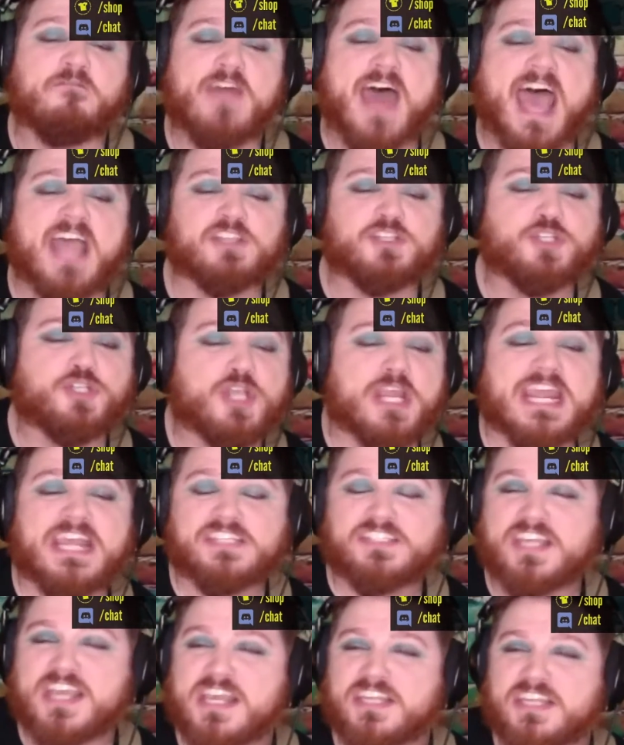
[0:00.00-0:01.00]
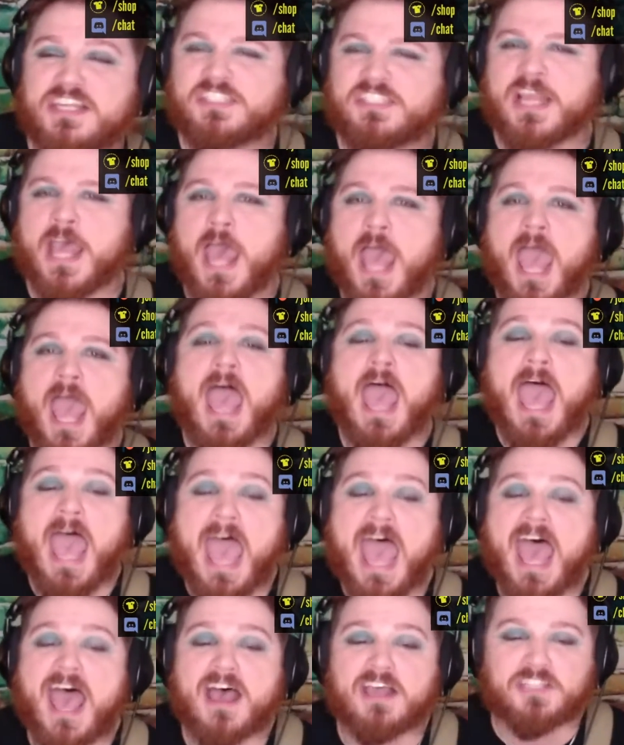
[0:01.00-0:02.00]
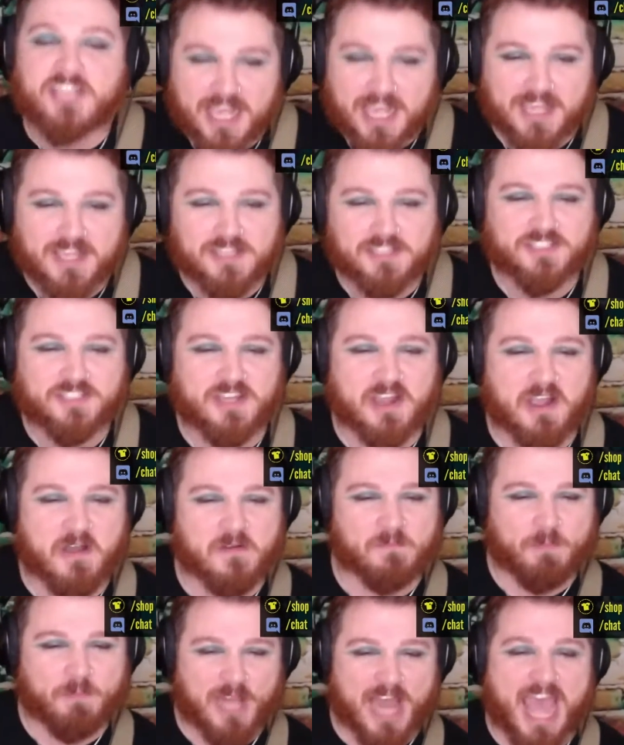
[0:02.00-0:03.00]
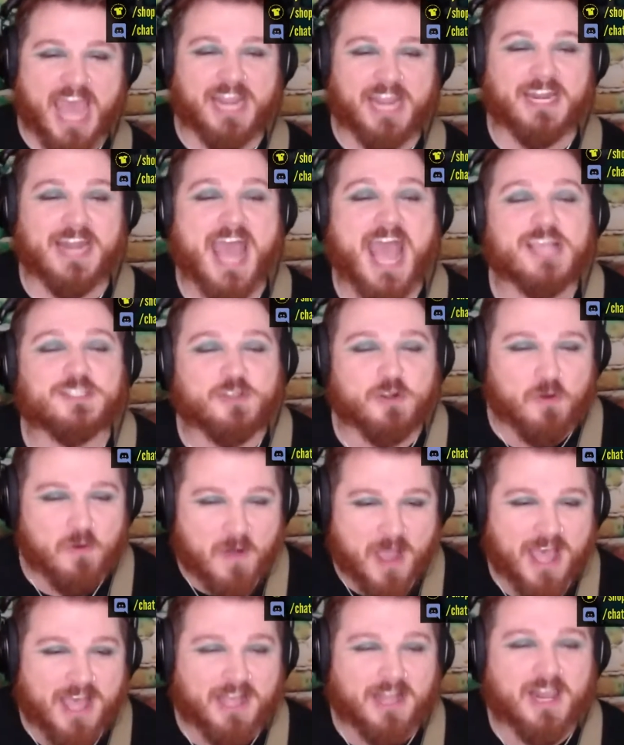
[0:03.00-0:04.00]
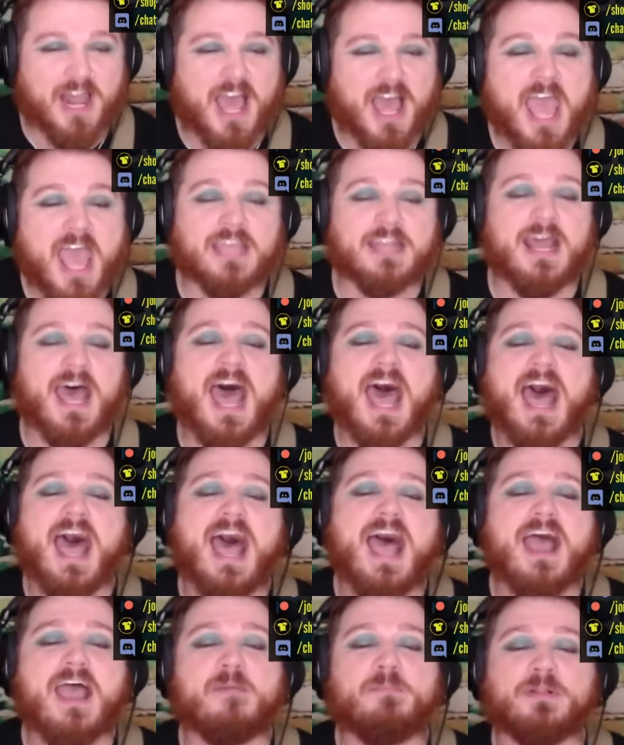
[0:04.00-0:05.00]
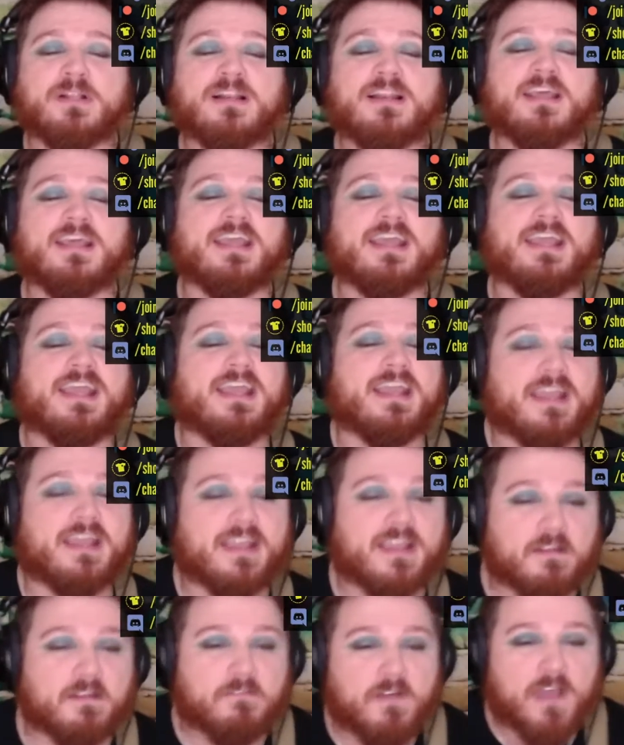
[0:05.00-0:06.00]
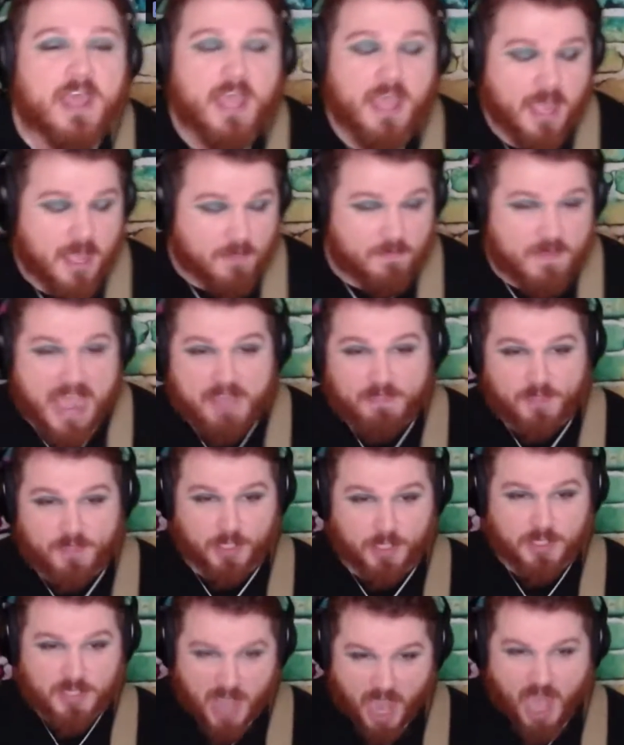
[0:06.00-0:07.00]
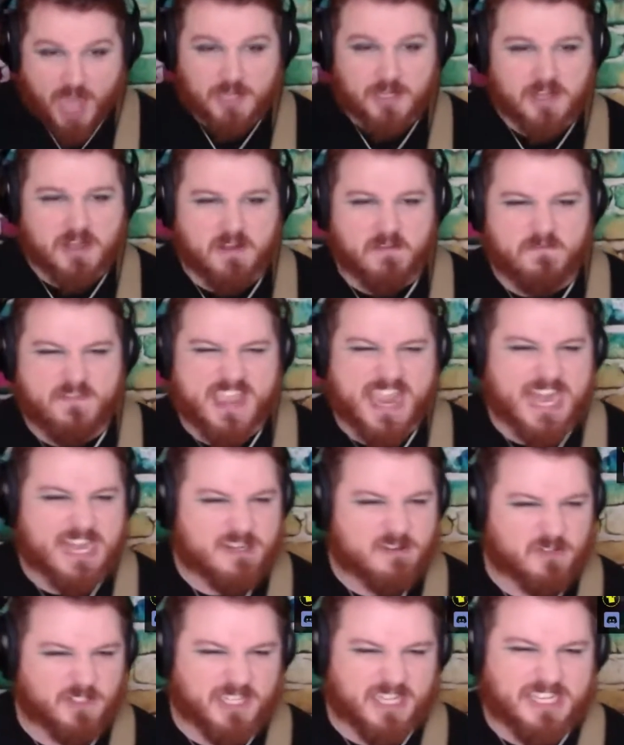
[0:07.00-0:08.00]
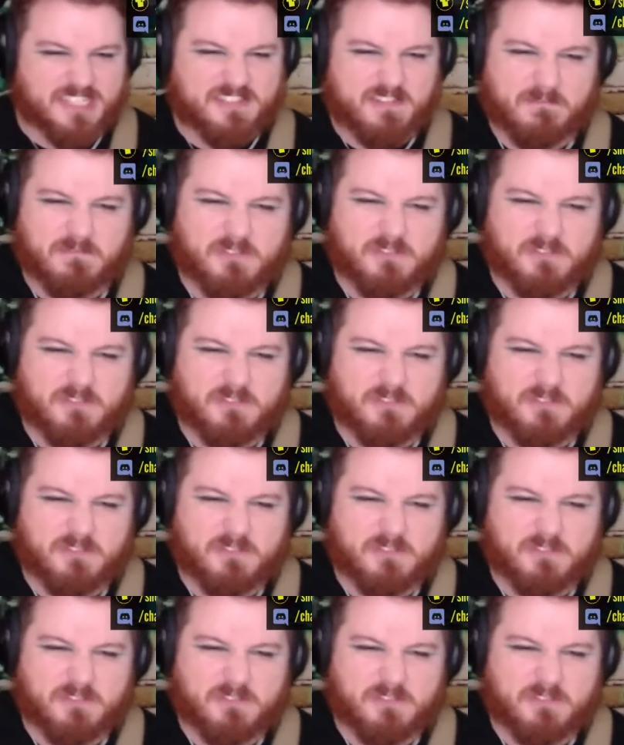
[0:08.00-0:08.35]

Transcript: that Jesus has His own planet as well. And I believe that the Garden of Eden lives in